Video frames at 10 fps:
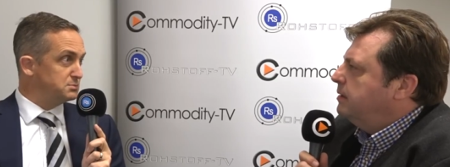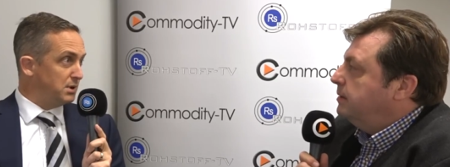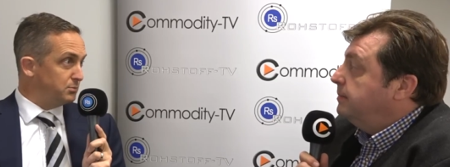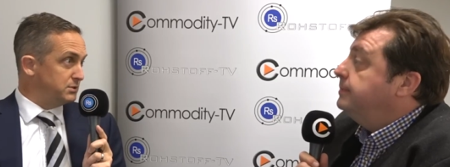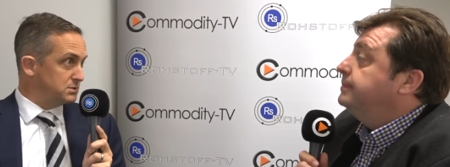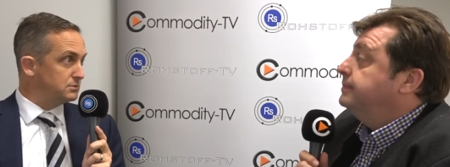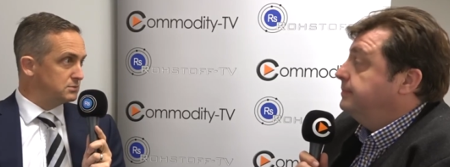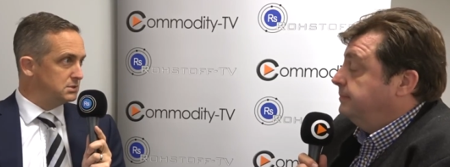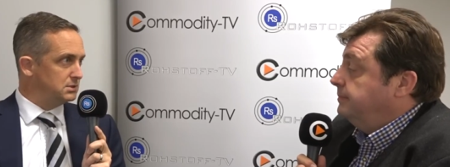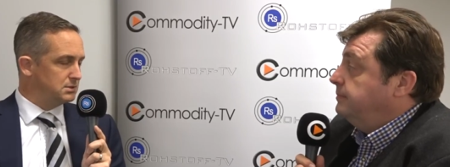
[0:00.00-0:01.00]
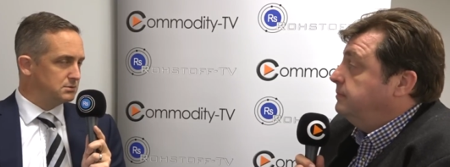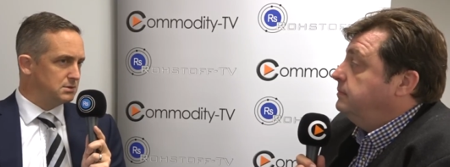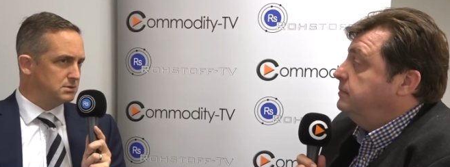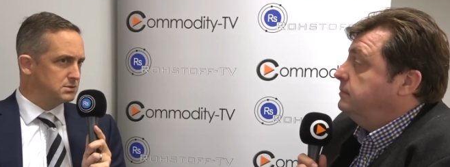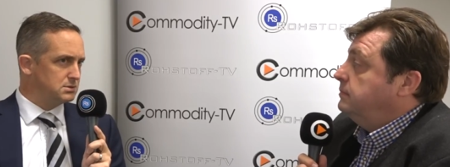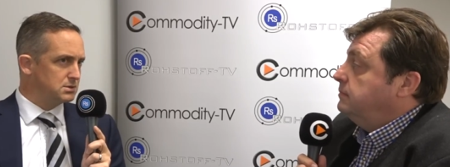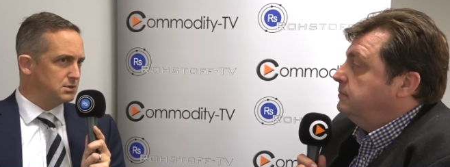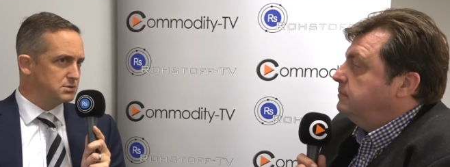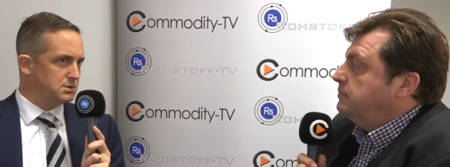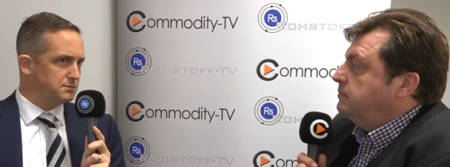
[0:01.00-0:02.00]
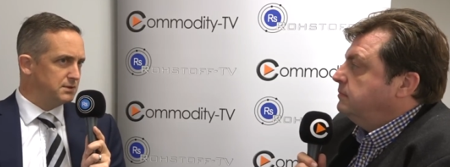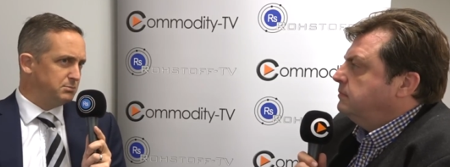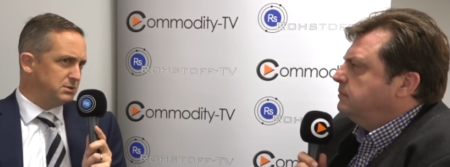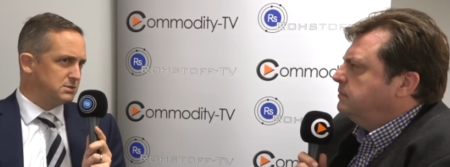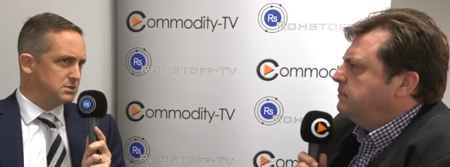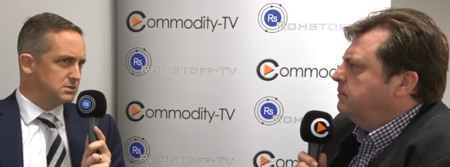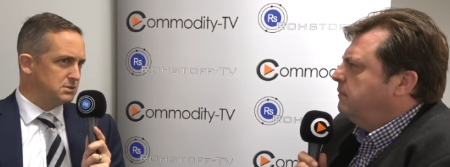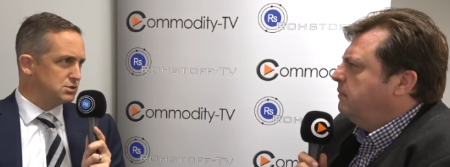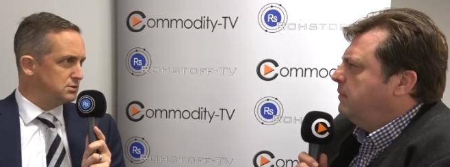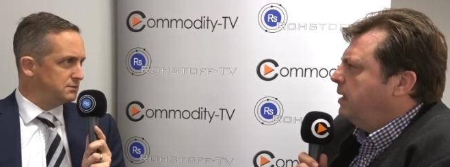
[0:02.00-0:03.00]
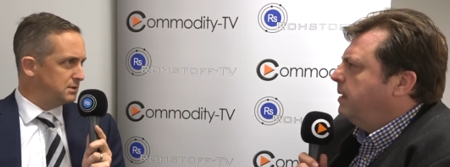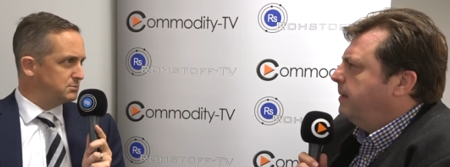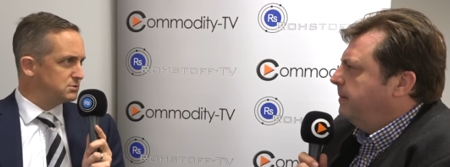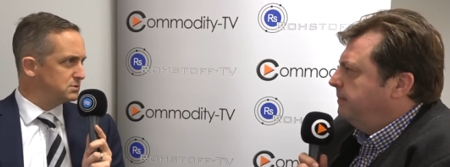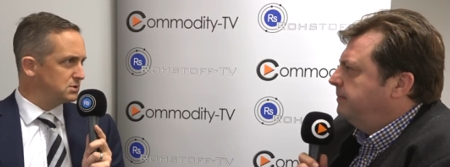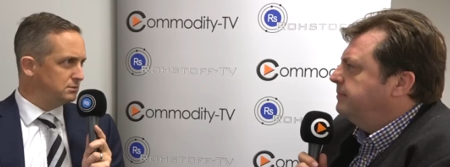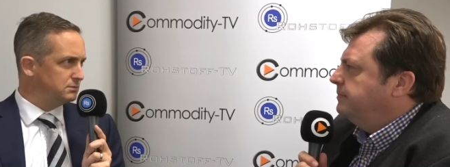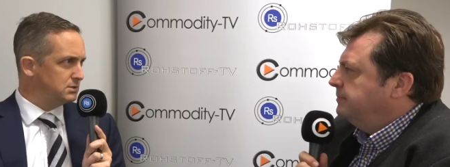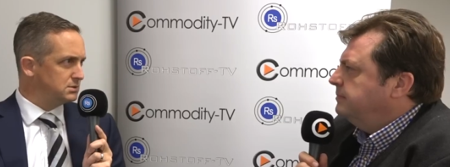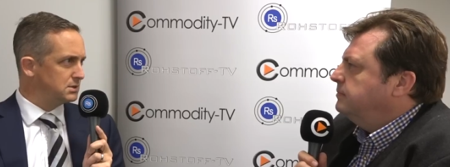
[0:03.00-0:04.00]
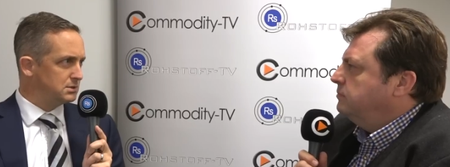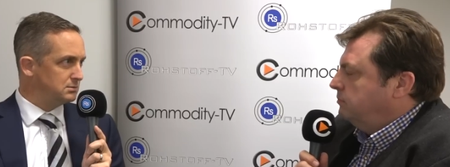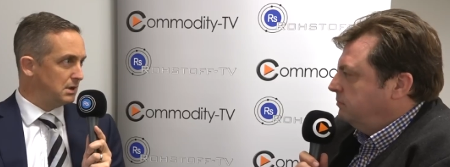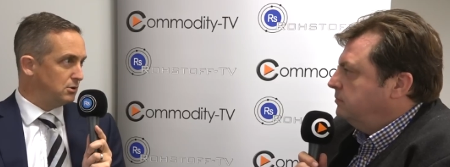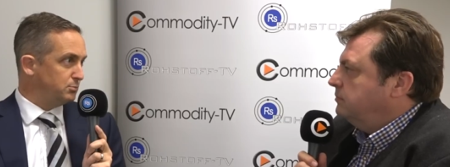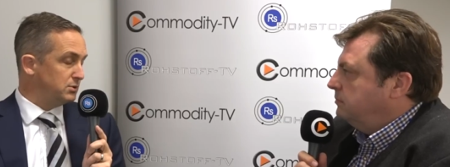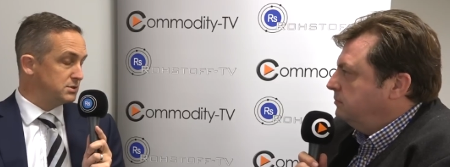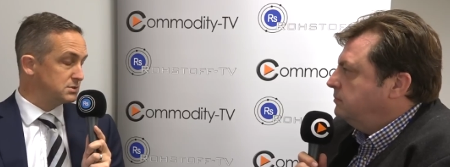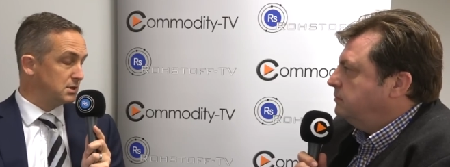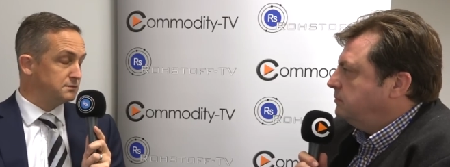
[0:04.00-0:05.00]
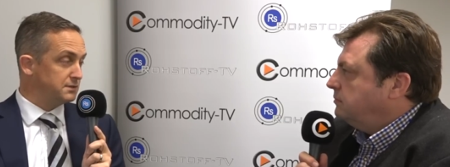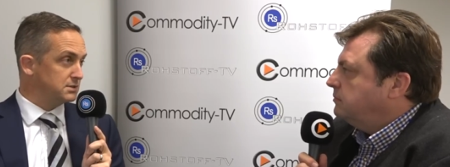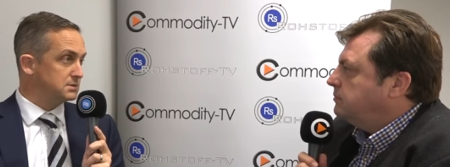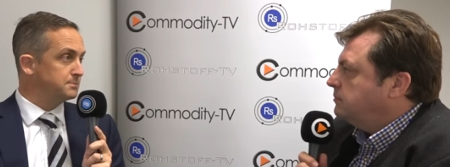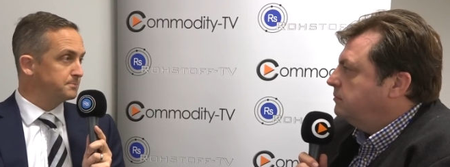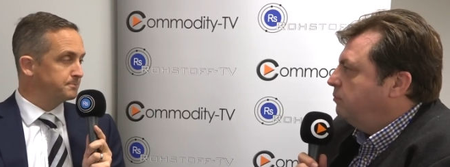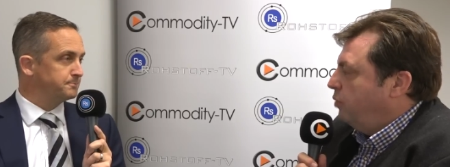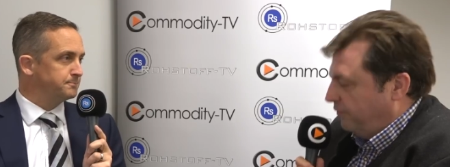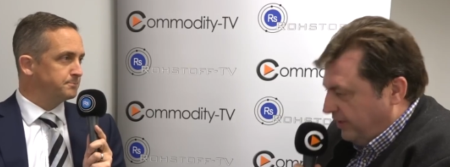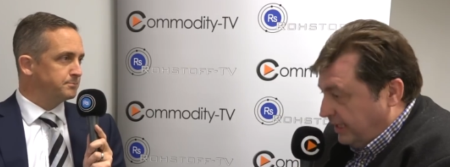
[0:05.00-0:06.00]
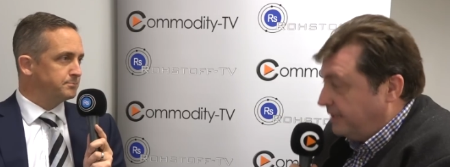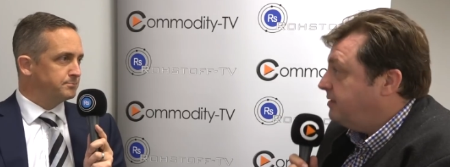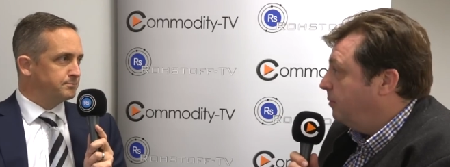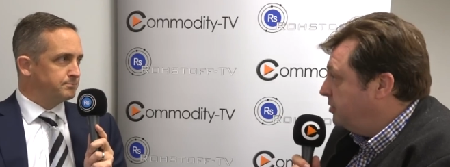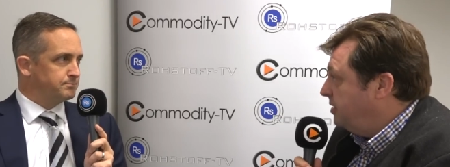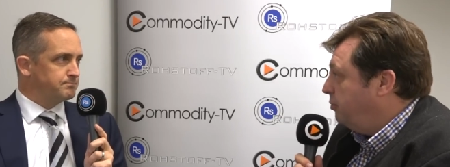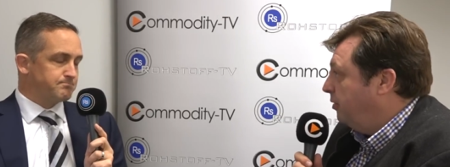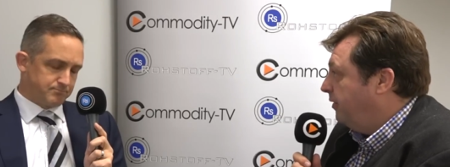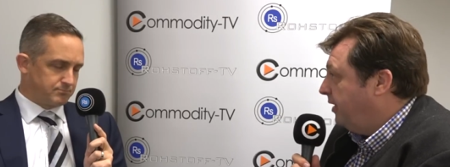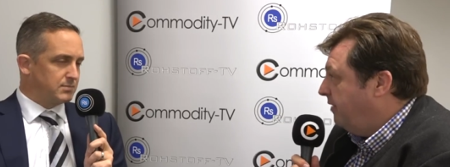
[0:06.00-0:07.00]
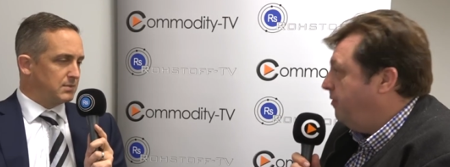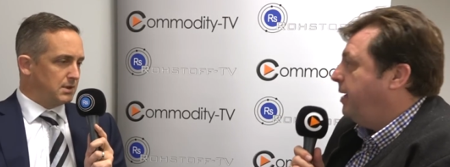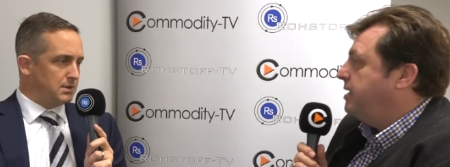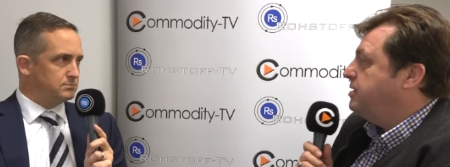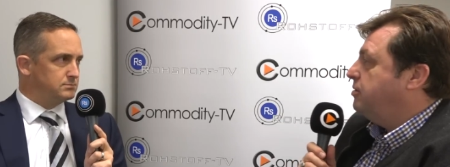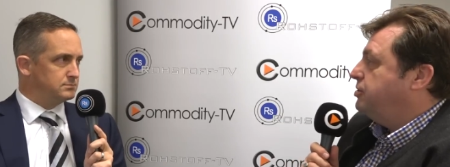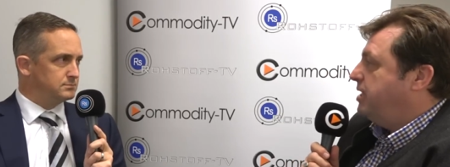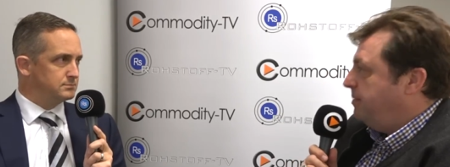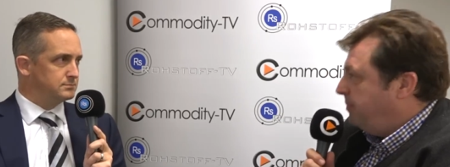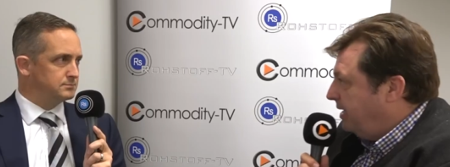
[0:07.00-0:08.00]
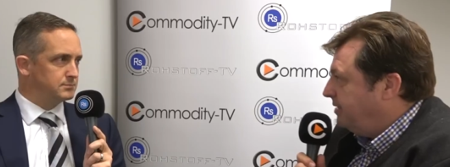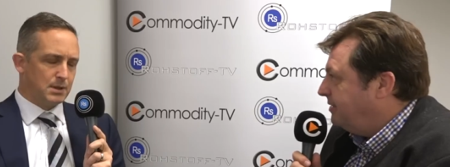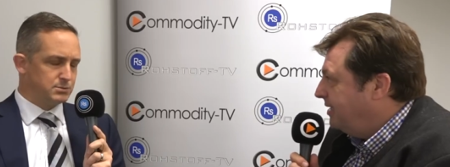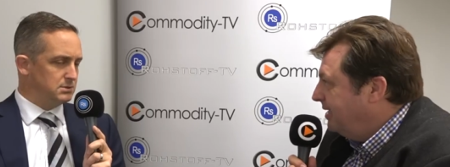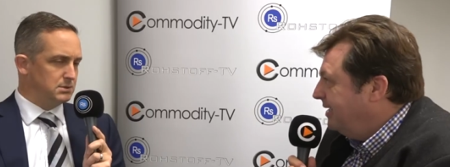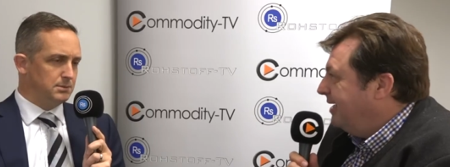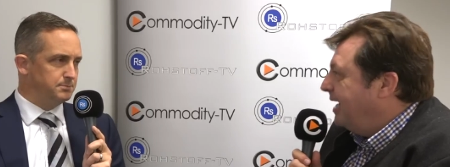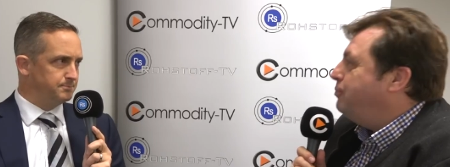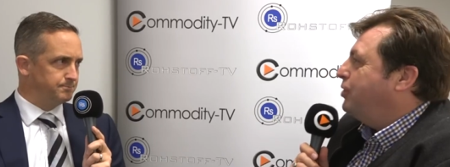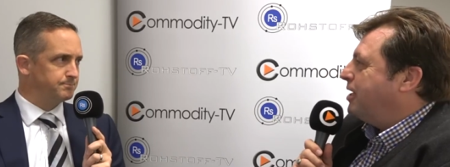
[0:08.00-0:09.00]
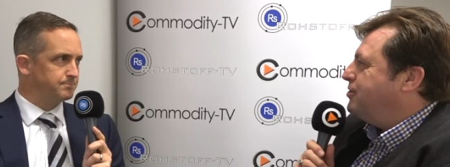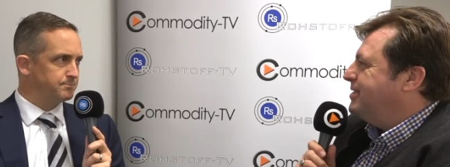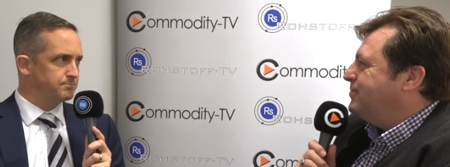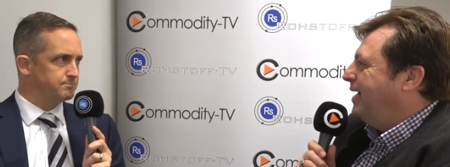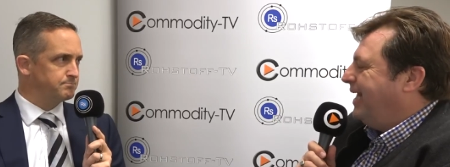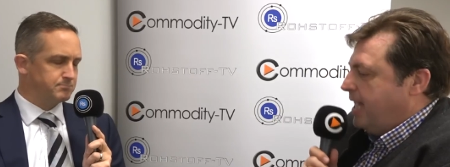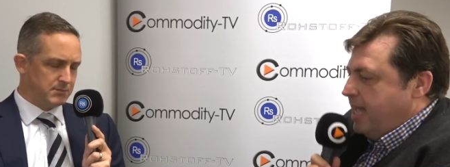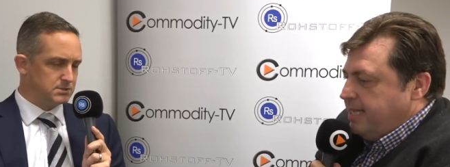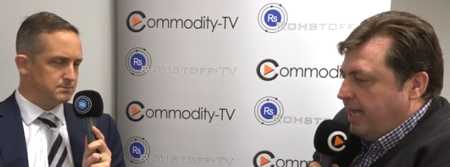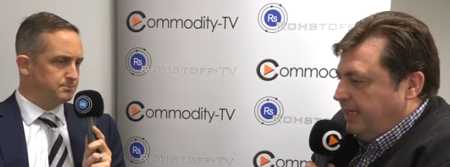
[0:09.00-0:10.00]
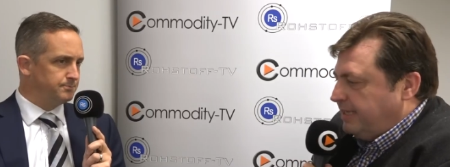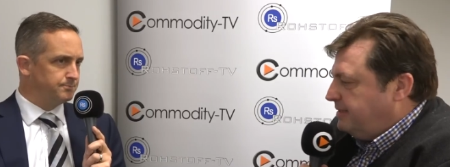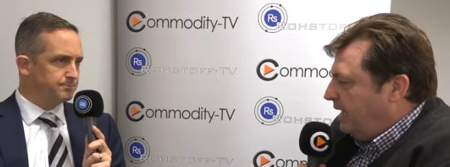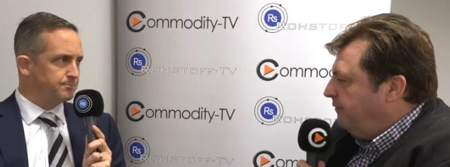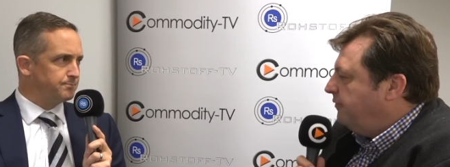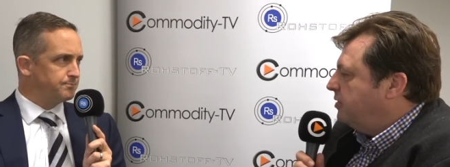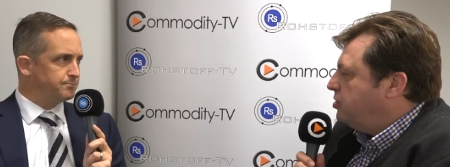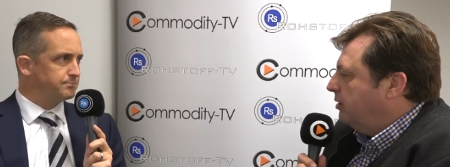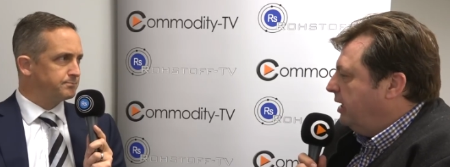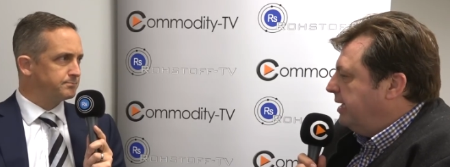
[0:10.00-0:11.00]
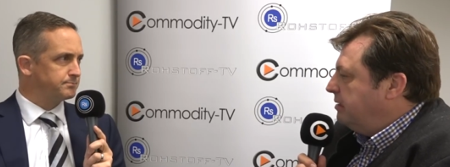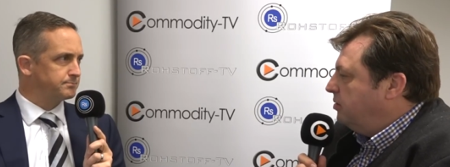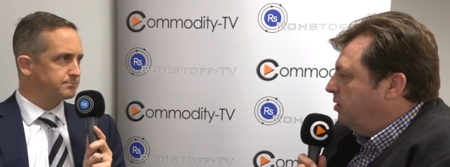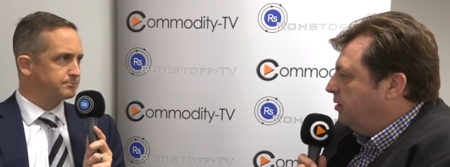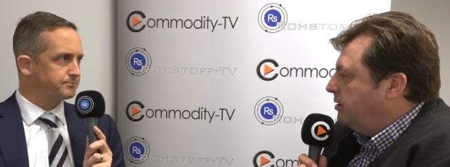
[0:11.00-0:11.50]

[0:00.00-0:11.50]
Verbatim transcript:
Speaker 1: Zimbabweans, so obviously uh, it's, it's a concern for them, but this is an issue for them to resolve, and uh, our operations are unaffected.
Speaker 2: Perfect. That's the most important thing. Everybody's in good shape and Absolutely. and production is running. Yes. Yeah, let's dive shortly into your